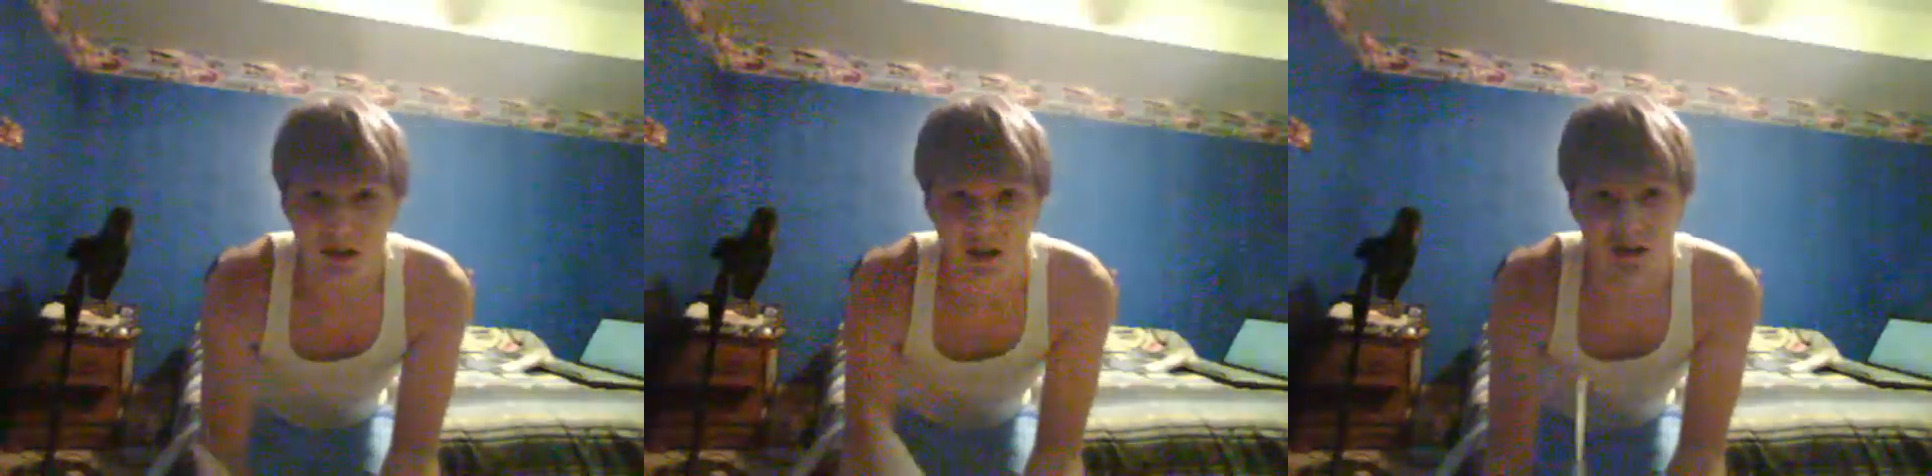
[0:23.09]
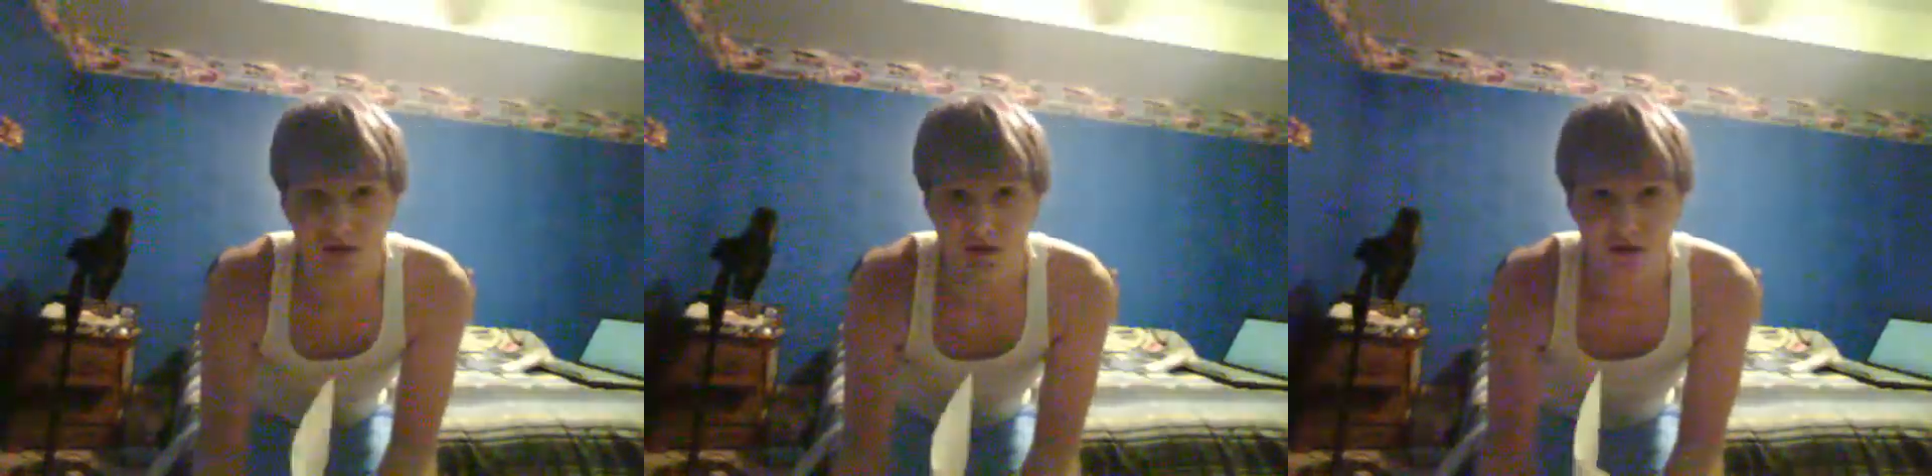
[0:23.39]

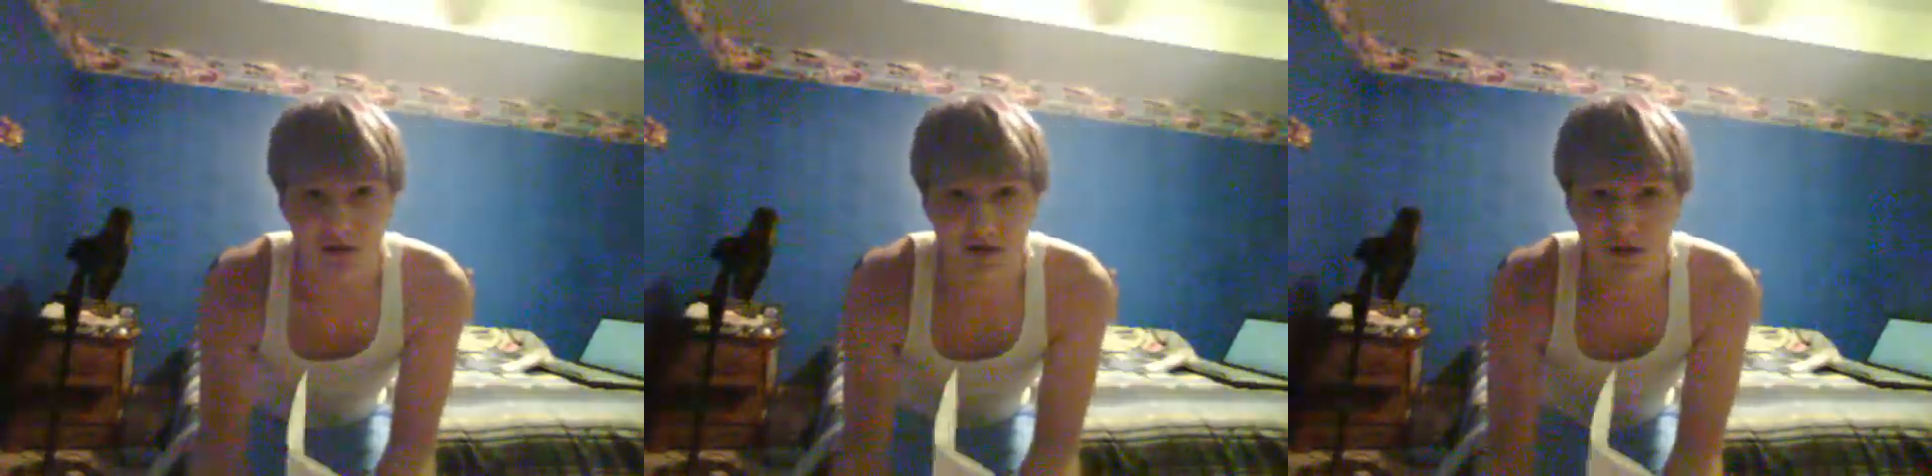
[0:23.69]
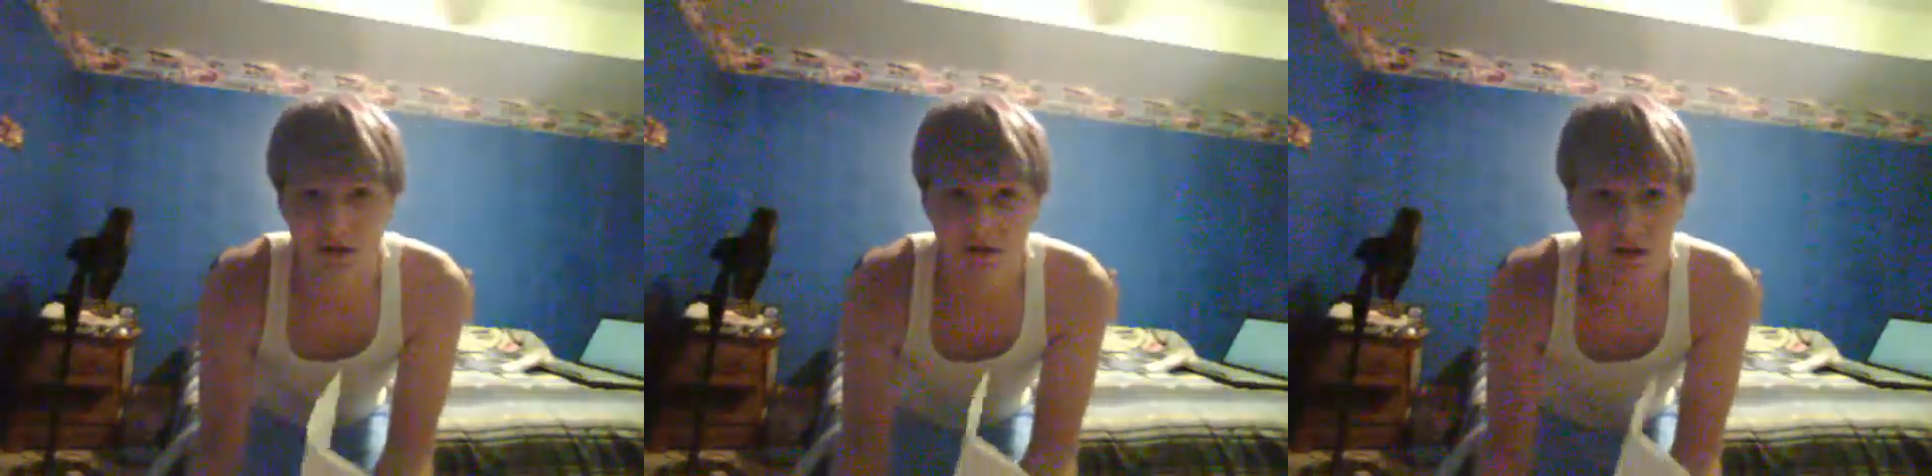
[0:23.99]

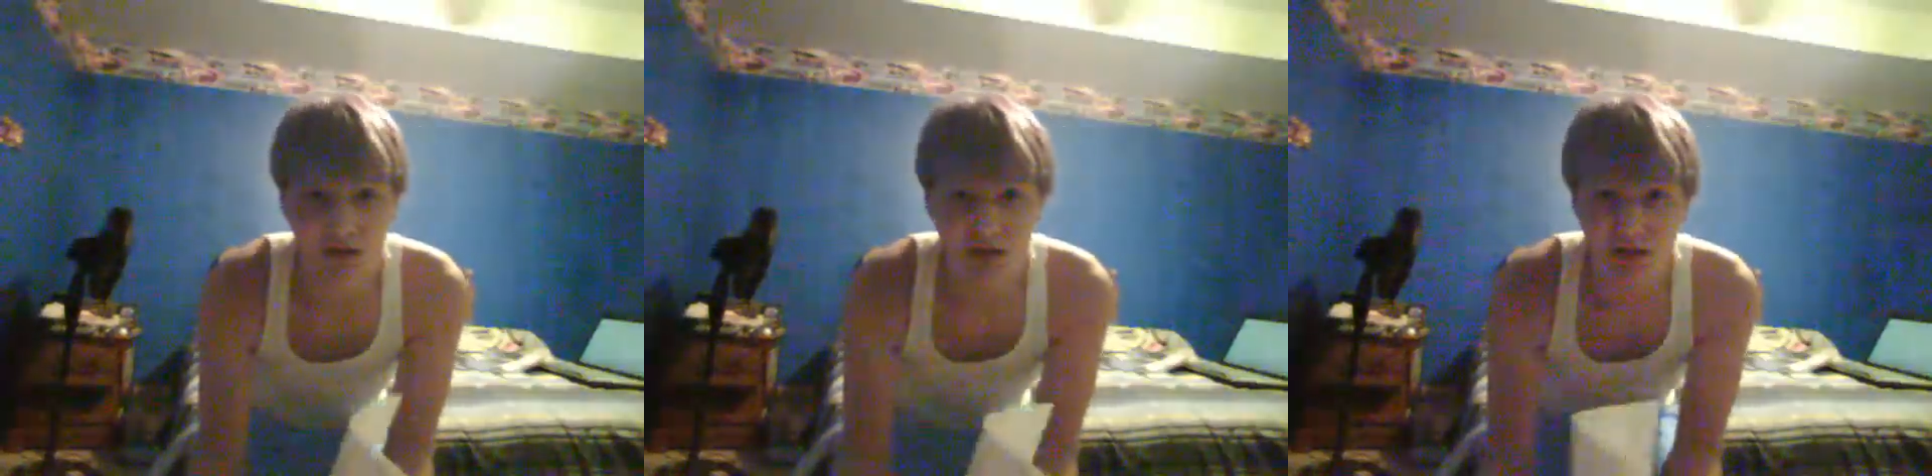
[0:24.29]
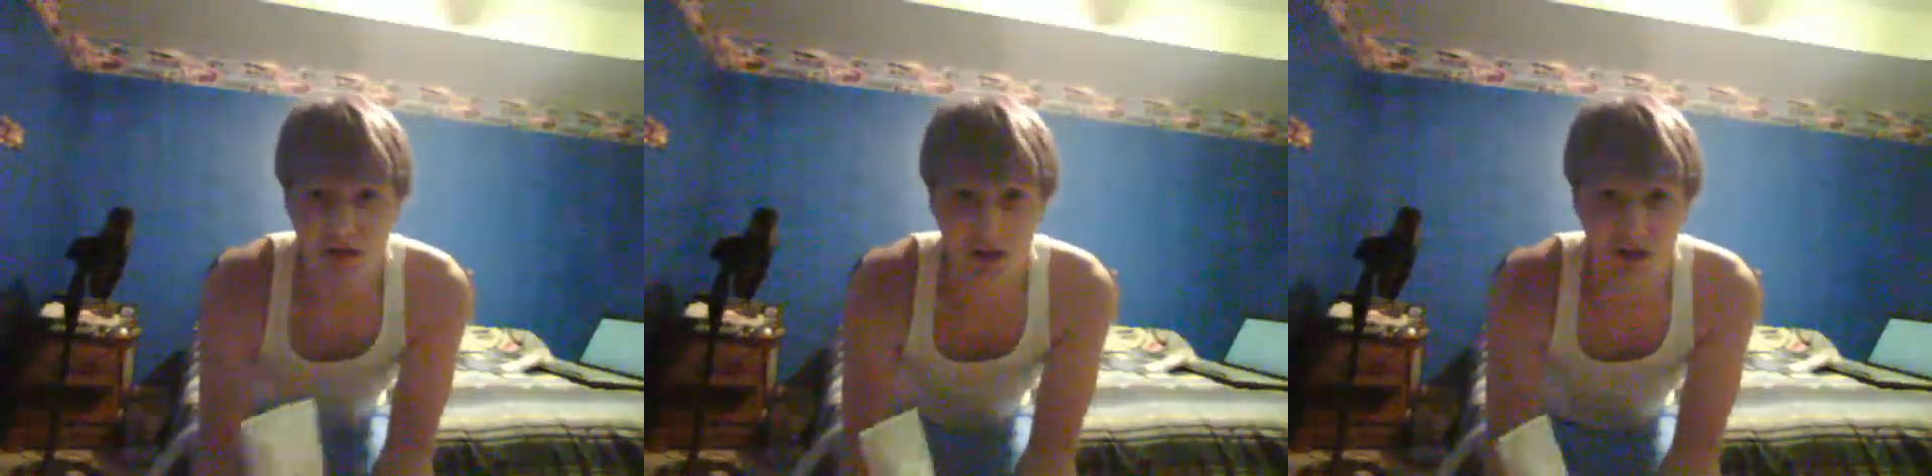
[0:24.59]

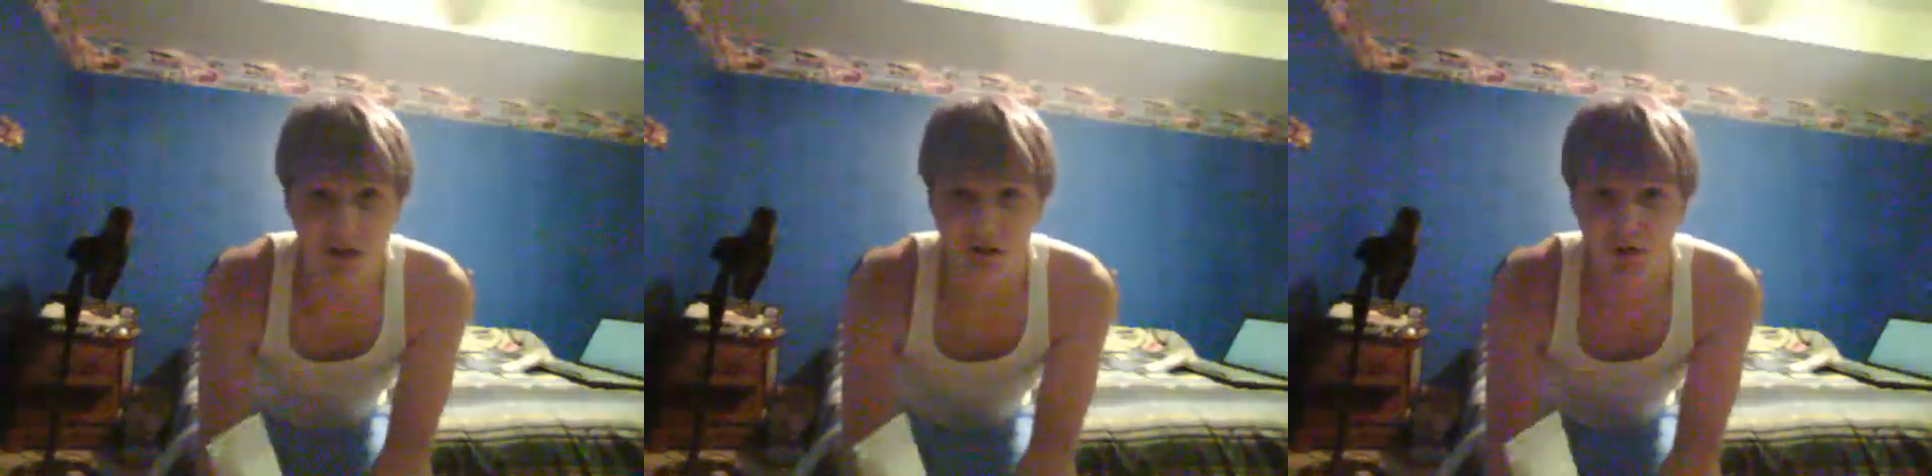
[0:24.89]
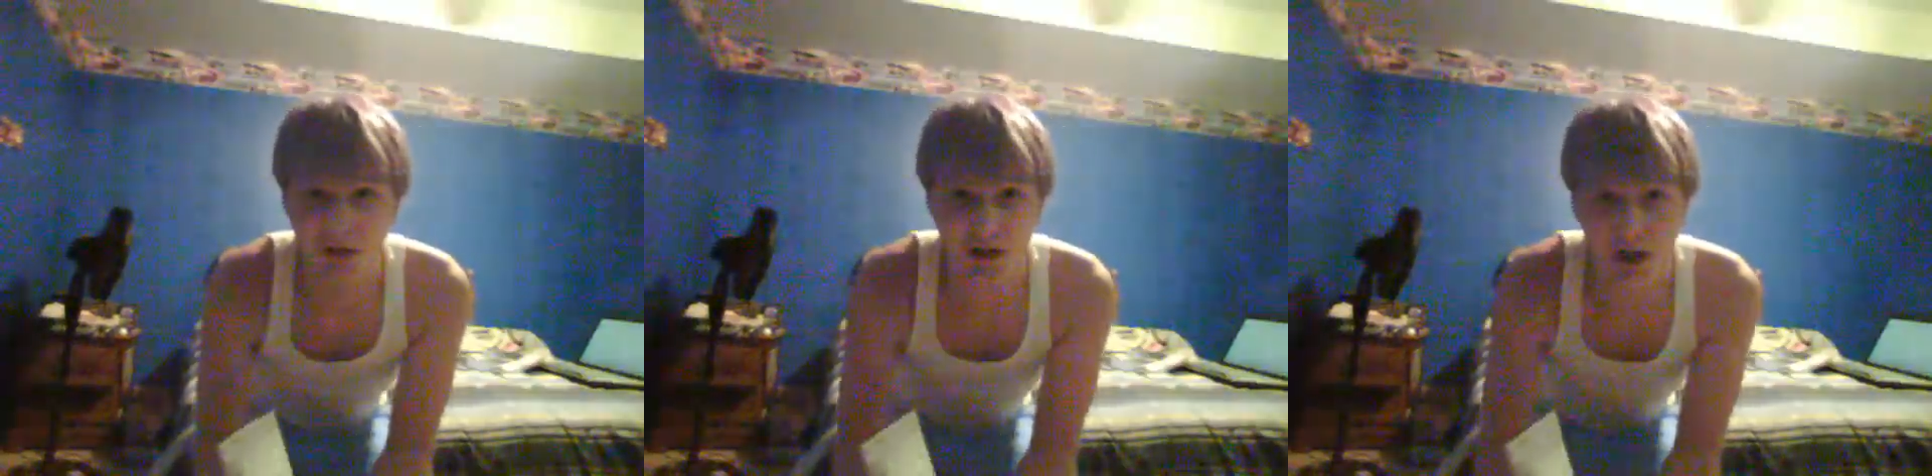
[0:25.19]
they should have
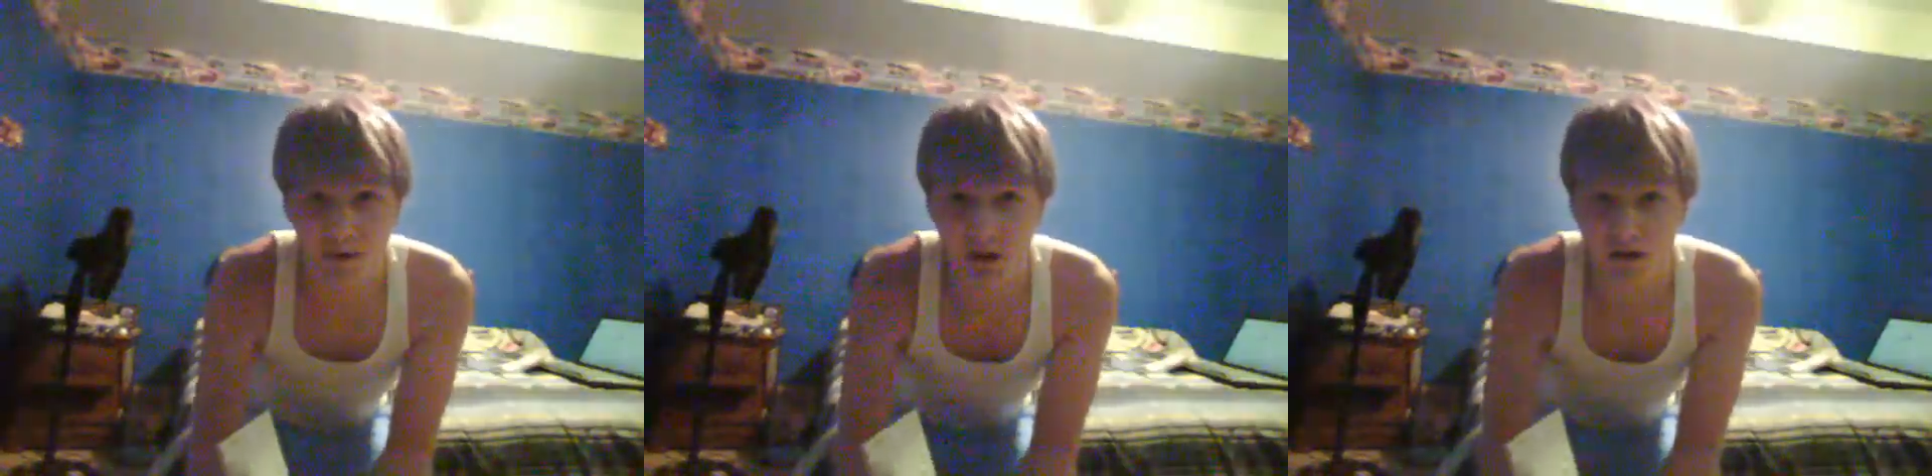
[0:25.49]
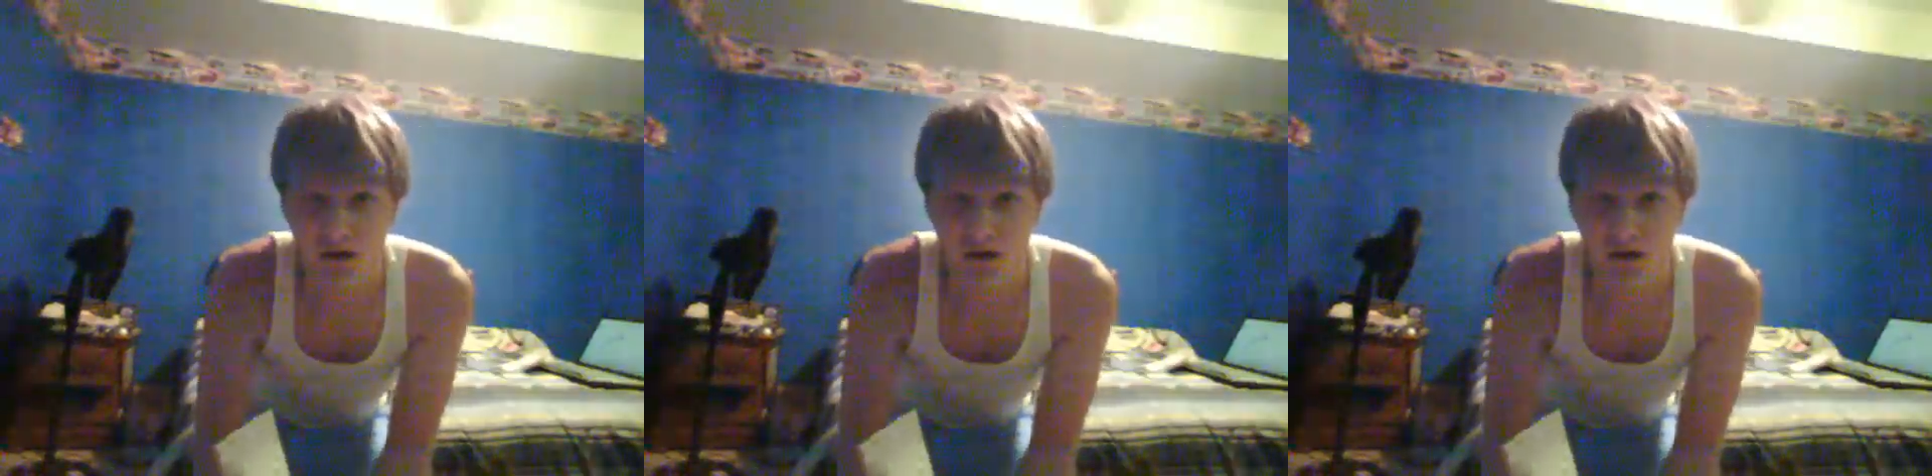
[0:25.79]
played a lot better.